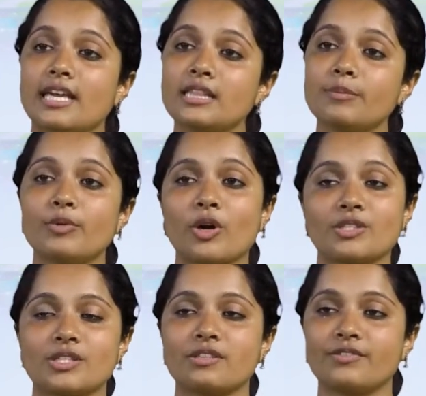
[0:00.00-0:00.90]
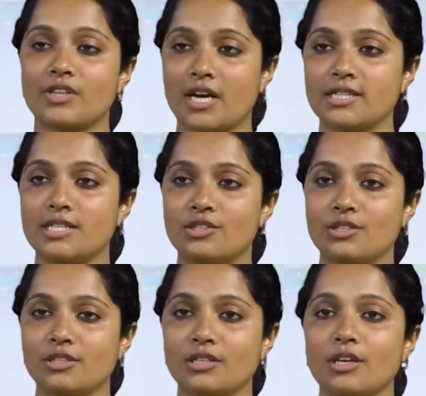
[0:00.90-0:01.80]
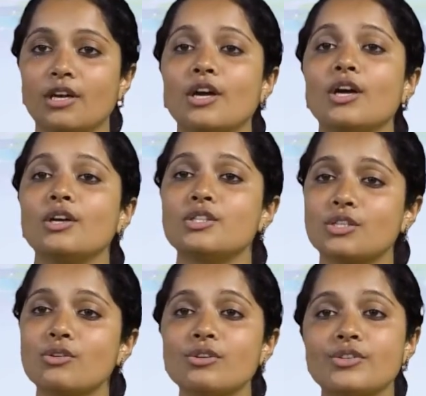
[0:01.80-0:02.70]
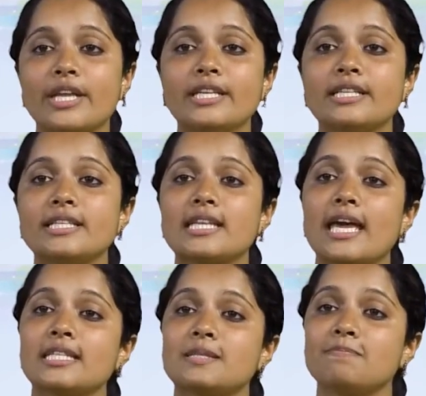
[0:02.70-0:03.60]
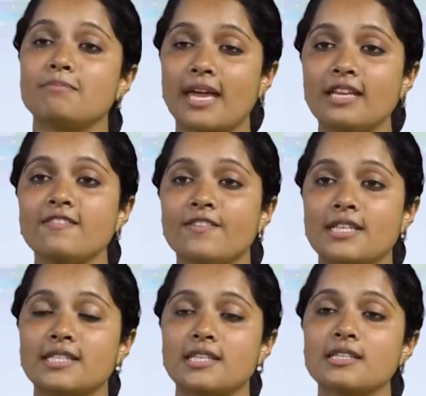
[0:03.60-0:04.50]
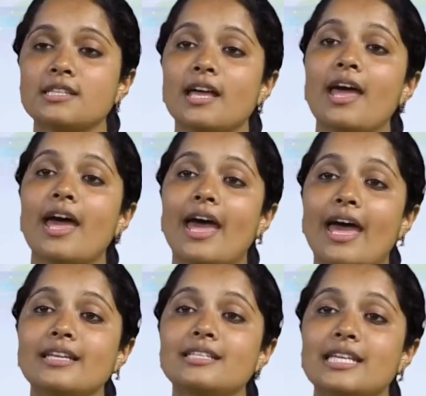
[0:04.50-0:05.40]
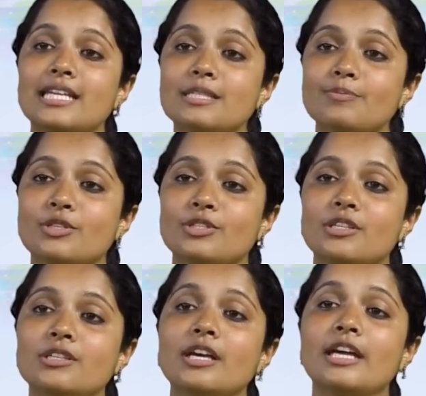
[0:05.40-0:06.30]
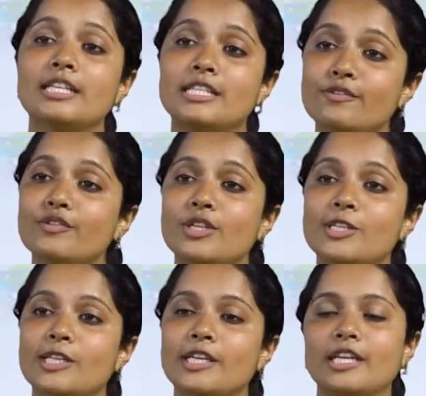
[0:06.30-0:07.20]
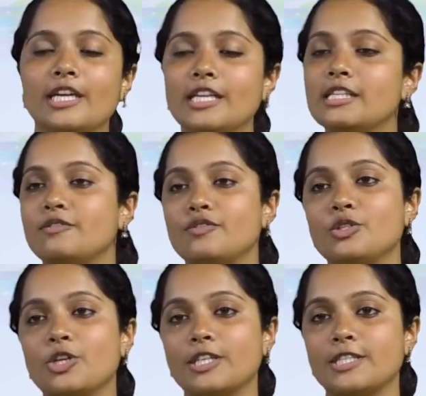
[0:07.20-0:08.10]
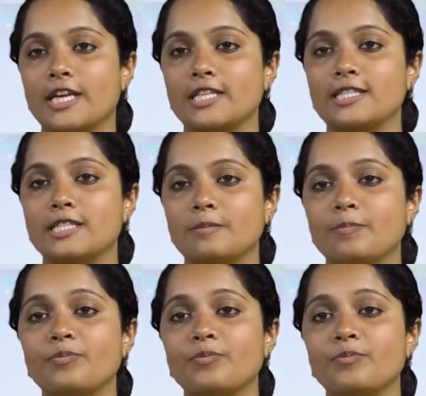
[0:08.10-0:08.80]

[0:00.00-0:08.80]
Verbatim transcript: in the process of transition. School readiness has many facets and is interpreted differently in different contexts.